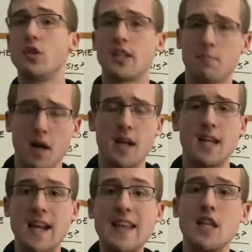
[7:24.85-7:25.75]

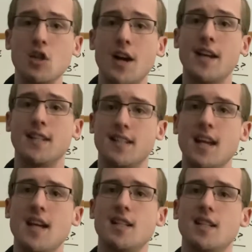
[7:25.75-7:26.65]
somebody in the United
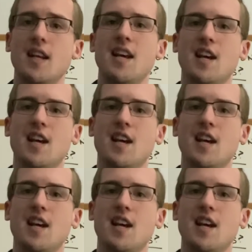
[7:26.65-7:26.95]
States